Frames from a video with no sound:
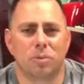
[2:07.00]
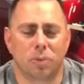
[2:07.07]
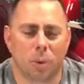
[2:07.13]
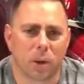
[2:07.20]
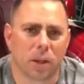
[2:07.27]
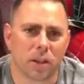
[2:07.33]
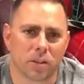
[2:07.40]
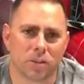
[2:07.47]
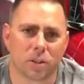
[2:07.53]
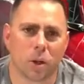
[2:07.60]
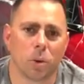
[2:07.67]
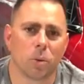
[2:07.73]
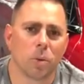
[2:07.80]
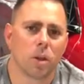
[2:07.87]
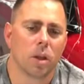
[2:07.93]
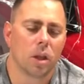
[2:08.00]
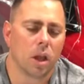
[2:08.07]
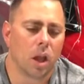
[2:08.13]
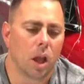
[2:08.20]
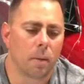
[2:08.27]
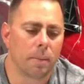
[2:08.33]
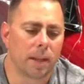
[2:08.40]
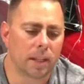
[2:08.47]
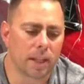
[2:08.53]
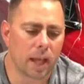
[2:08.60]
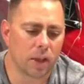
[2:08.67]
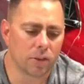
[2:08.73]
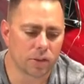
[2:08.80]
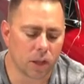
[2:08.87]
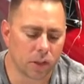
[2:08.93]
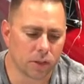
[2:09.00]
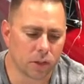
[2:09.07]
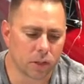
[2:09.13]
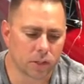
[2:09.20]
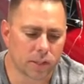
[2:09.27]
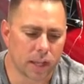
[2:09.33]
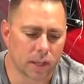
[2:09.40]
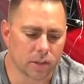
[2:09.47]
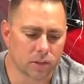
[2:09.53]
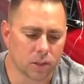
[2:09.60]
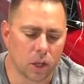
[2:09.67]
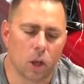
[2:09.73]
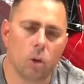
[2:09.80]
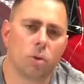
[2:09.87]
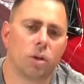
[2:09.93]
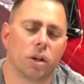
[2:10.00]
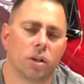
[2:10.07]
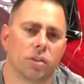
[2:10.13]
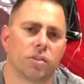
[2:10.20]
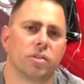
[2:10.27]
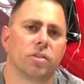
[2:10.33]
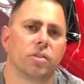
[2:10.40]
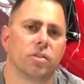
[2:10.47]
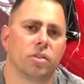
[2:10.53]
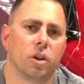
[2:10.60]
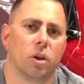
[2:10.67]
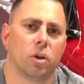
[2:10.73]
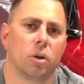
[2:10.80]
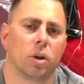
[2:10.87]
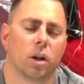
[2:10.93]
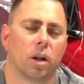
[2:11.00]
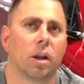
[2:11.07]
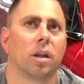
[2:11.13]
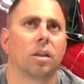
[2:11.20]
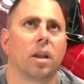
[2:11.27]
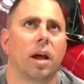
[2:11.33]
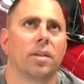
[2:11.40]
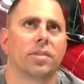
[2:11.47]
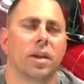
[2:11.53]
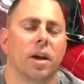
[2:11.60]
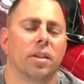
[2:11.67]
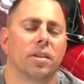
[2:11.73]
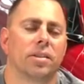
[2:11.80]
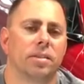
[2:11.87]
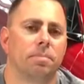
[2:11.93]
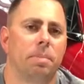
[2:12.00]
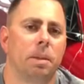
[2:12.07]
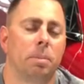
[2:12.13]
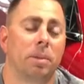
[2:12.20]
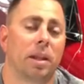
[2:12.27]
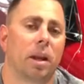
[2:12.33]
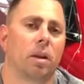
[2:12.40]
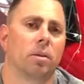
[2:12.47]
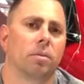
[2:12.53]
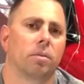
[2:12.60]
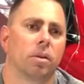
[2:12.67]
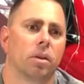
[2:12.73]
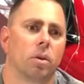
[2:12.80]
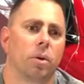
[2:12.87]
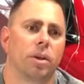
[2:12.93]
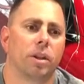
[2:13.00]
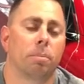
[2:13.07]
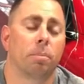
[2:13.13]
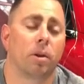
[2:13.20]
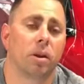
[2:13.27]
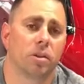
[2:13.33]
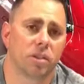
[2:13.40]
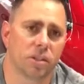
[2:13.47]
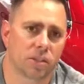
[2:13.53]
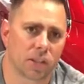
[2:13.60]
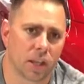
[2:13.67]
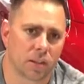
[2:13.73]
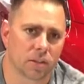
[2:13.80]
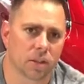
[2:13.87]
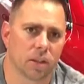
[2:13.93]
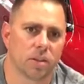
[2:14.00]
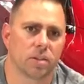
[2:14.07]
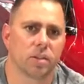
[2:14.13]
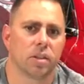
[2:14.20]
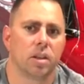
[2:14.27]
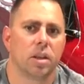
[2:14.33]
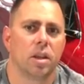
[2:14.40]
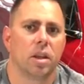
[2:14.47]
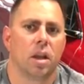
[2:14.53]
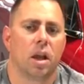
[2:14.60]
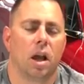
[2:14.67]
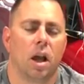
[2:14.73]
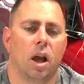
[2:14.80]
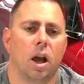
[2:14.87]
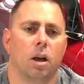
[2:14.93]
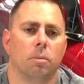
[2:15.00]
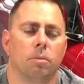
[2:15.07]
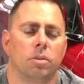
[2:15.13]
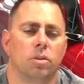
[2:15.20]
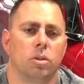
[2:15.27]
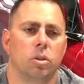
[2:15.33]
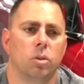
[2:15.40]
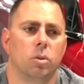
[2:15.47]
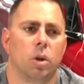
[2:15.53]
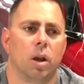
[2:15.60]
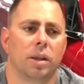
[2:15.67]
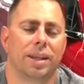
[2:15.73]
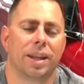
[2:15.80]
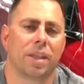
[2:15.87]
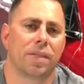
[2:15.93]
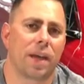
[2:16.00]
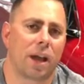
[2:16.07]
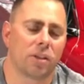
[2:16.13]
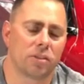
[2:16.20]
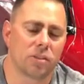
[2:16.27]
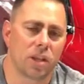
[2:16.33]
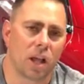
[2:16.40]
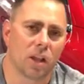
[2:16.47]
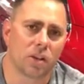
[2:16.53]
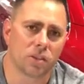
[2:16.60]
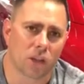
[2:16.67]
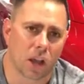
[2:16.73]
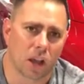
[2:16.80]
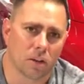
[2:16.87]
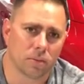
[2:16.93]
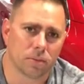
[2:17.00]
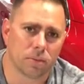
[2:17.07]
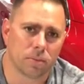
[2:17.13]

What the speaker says: for you? So it allows other Tesla owners, or allows other people that are going to purchase Teslas to get $1,000 off